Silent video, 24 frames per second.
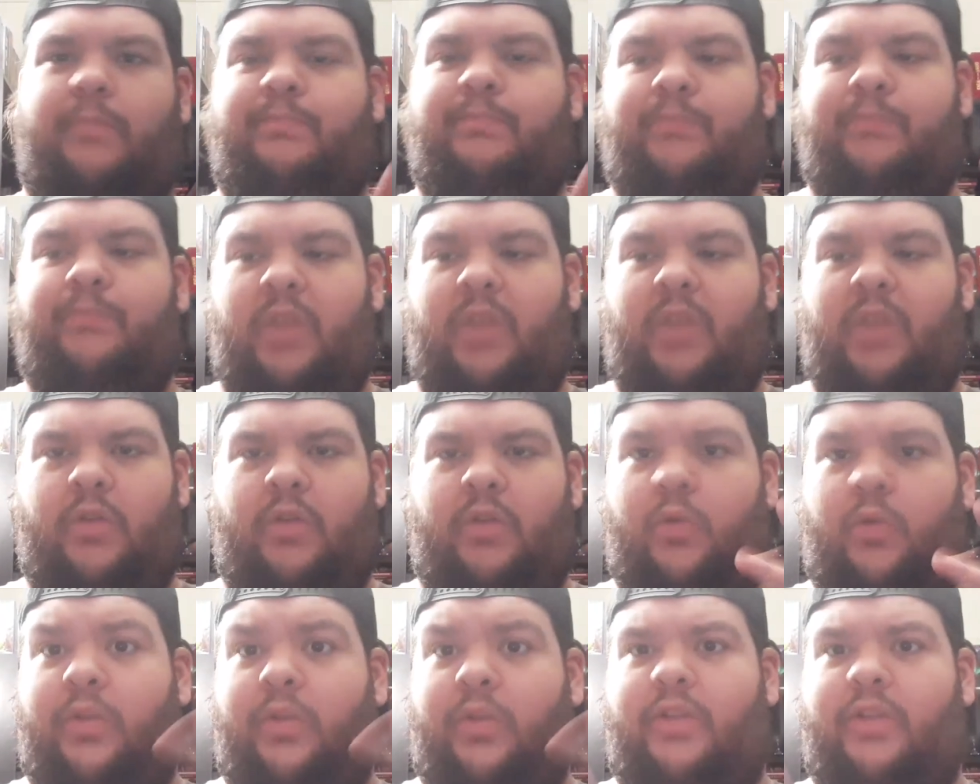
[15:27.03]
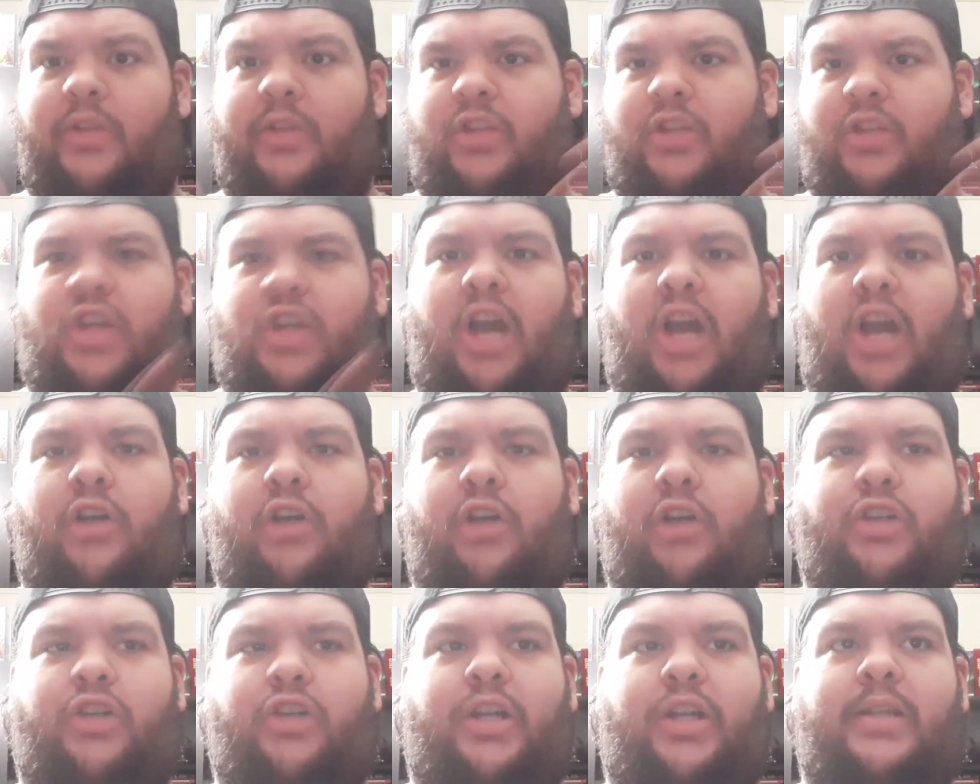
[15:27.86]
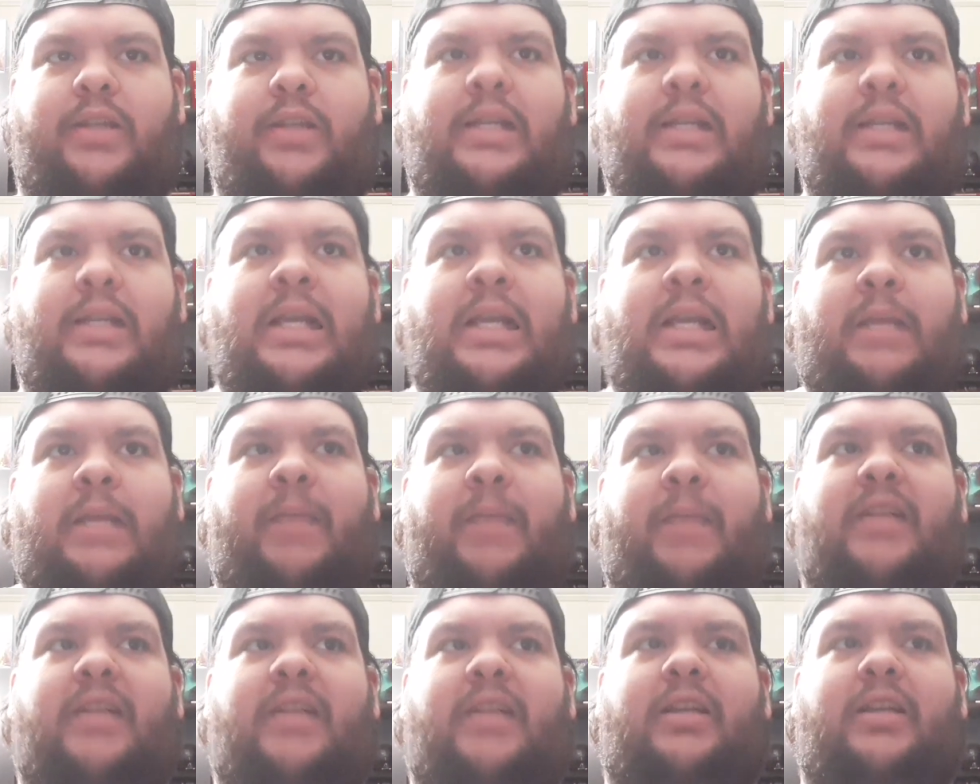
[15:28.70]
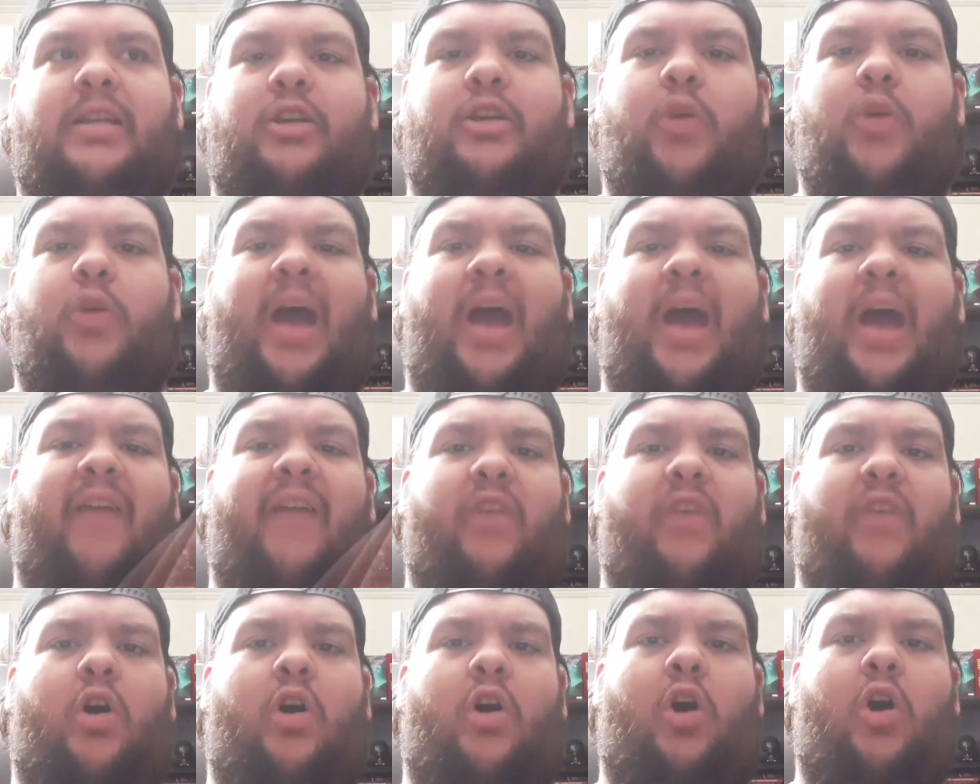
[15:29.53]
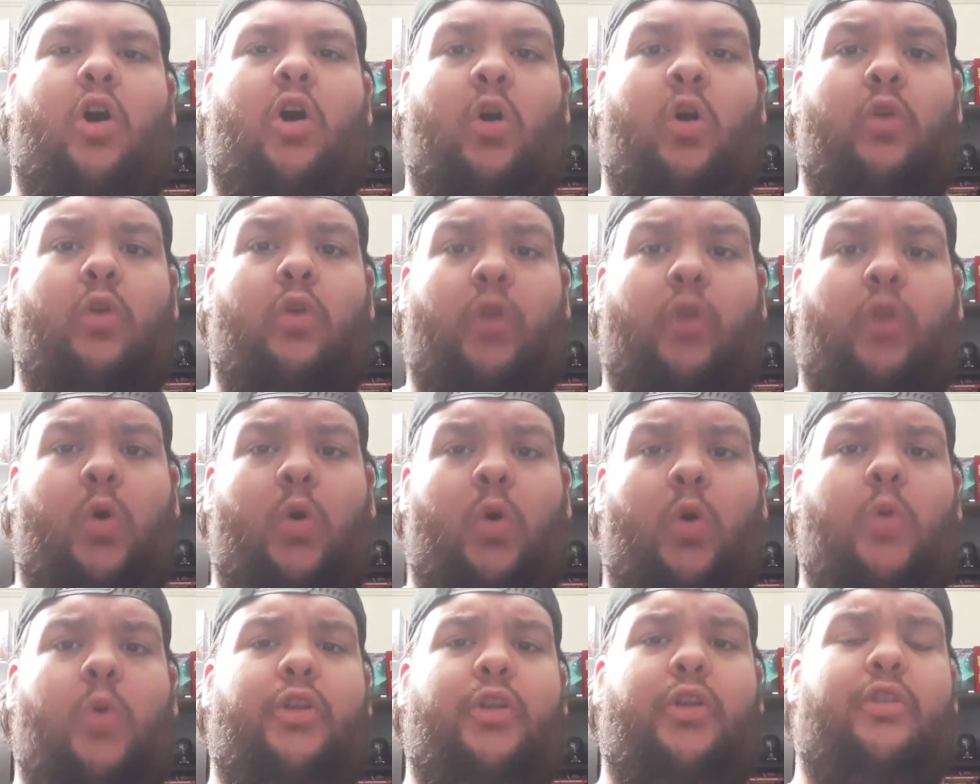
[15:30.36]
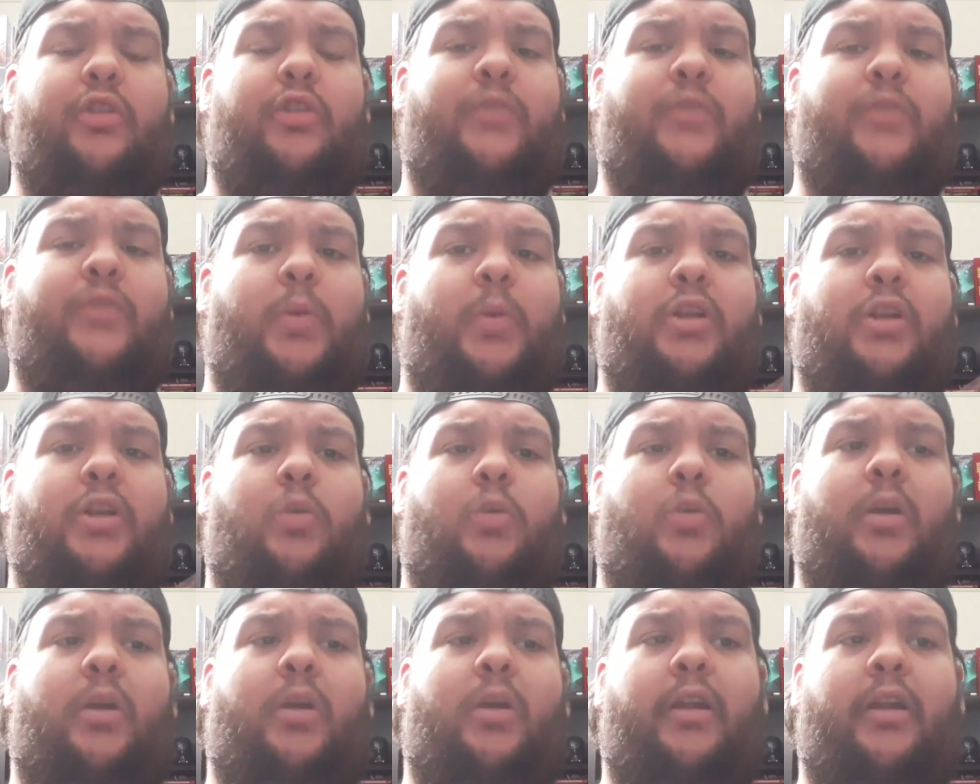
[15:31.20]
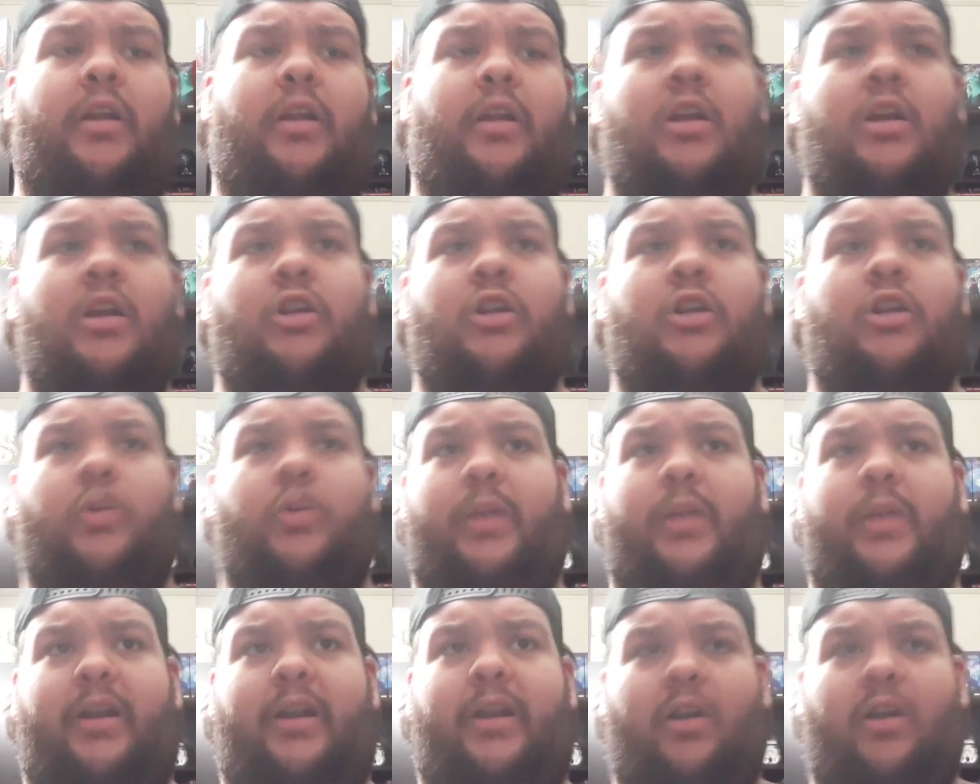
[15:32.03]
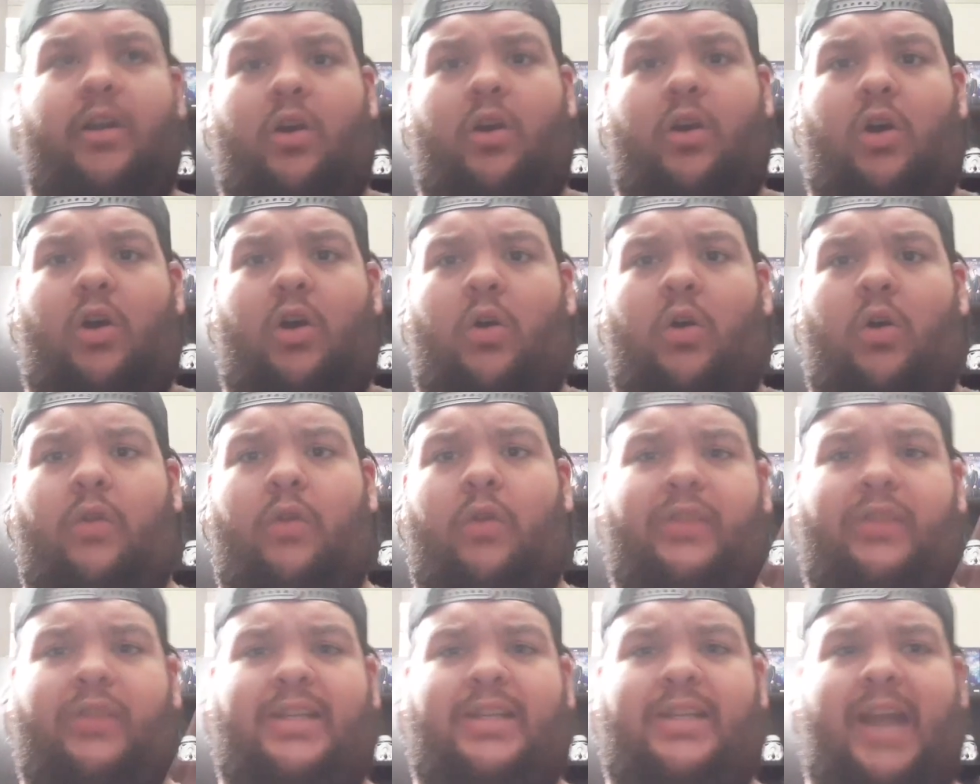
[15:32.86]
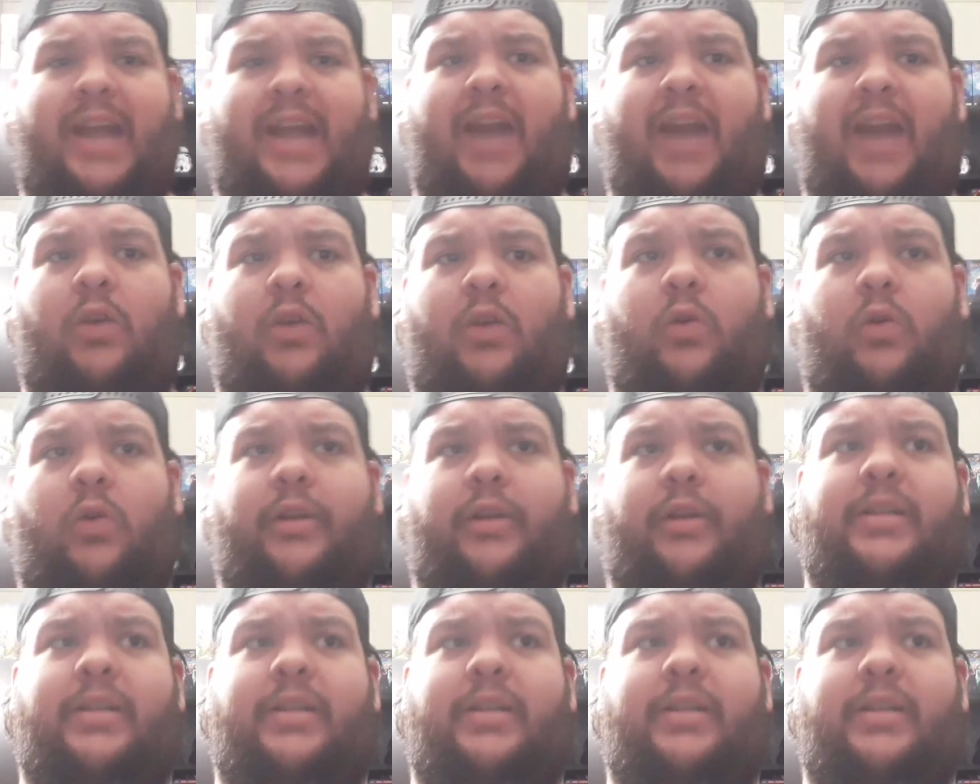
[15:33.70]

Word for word: uh or the the challenge is basically you have all the whole year of 2020 to read all of these categories.